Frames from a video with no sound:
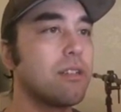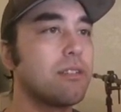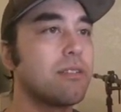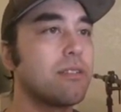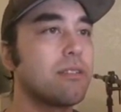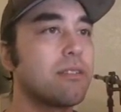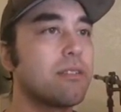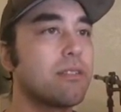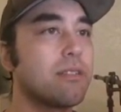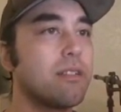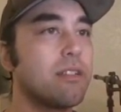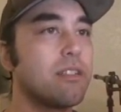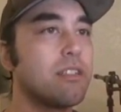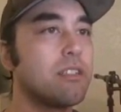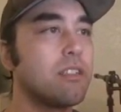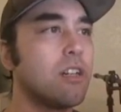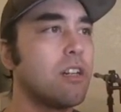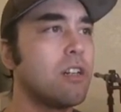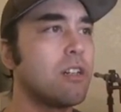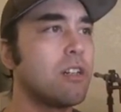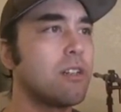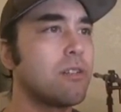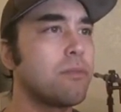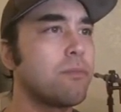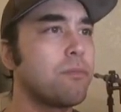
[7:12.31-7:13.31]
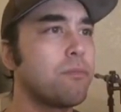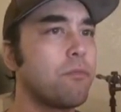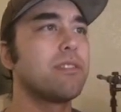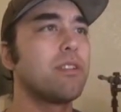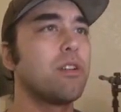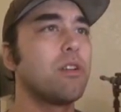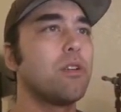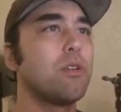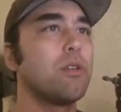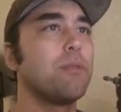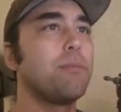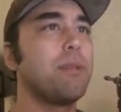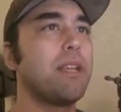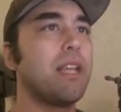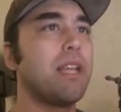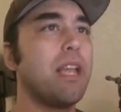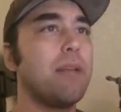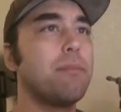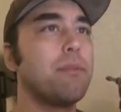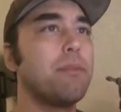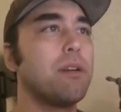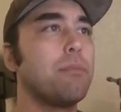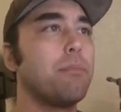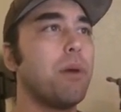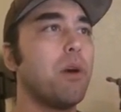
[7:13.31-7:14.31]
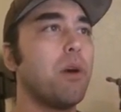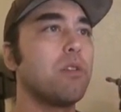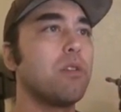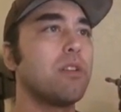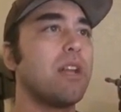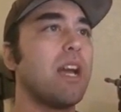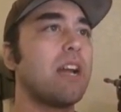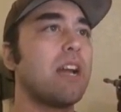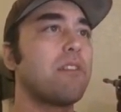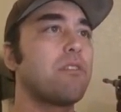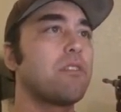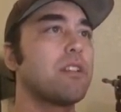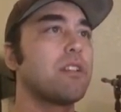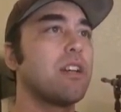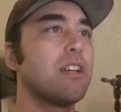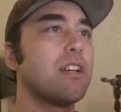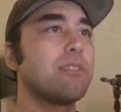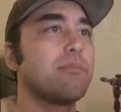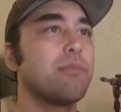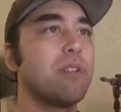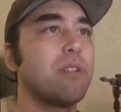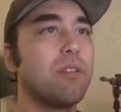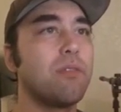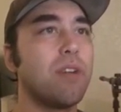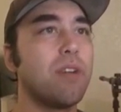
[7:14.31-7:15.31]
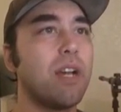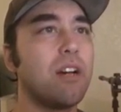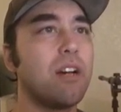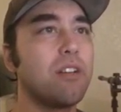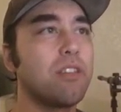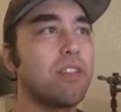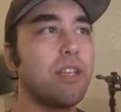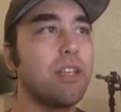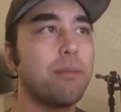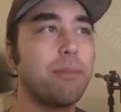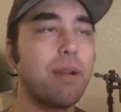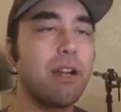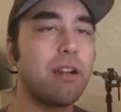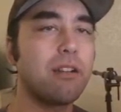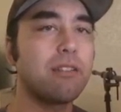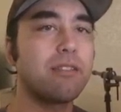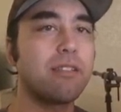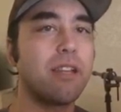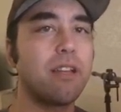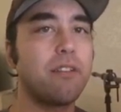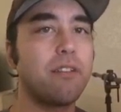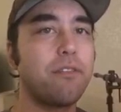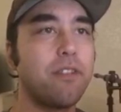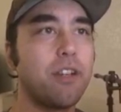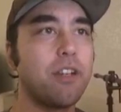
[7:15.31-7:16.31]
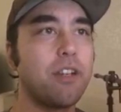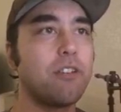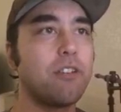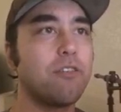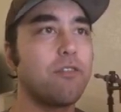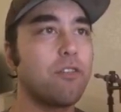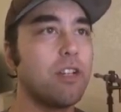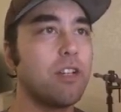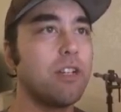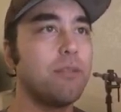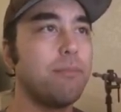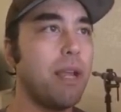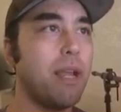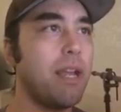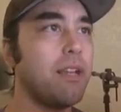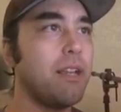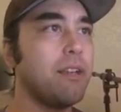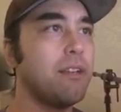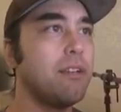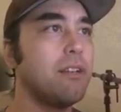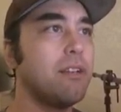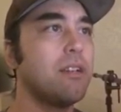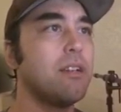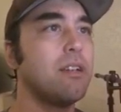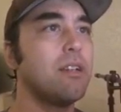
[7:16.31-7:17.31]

let's get it on so it became a potent advertisement of a healthy parasite free mate